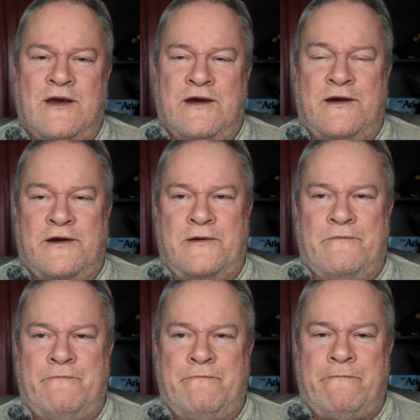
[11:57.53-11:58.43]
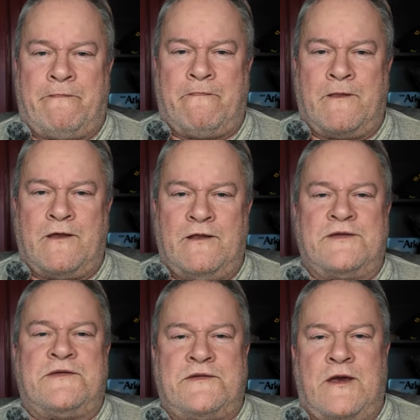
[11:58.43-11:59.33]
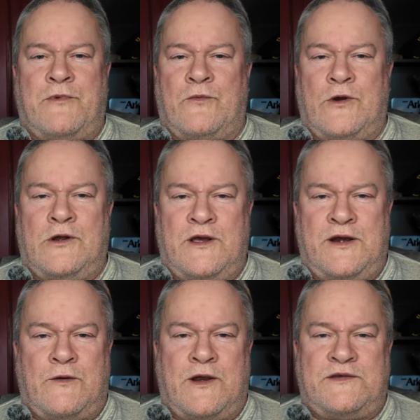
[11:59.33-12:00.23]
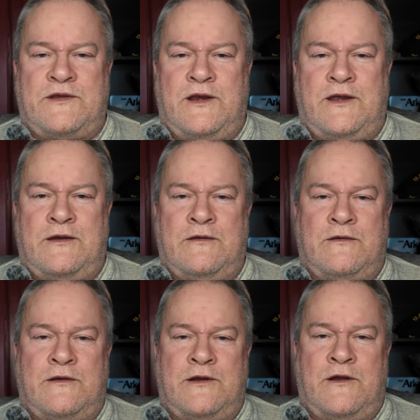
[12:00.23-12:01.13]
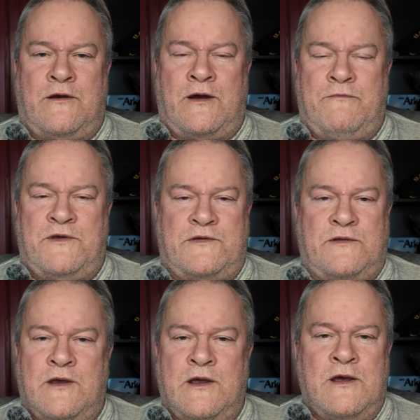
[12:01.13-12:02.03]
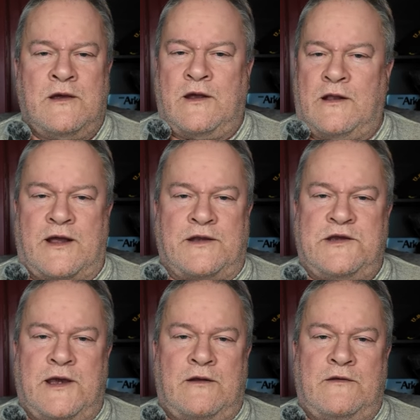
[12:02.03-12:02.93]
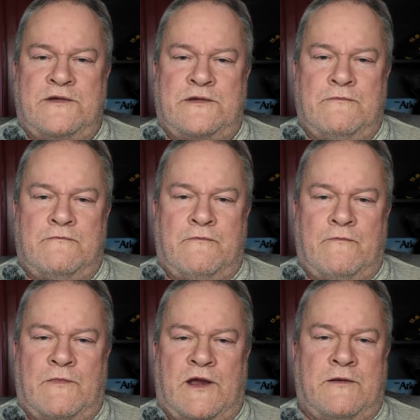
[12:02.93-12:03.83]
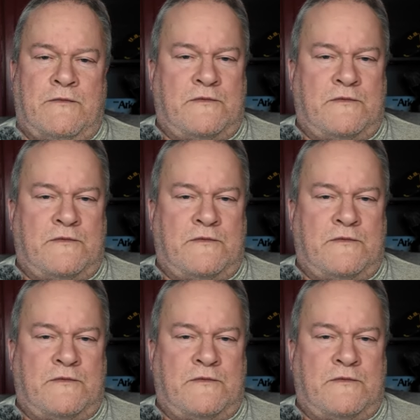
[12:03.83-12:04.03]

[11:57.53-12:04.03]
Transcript: Um, unless it's something I'm real interested in, you know, I'm just a lot of channels like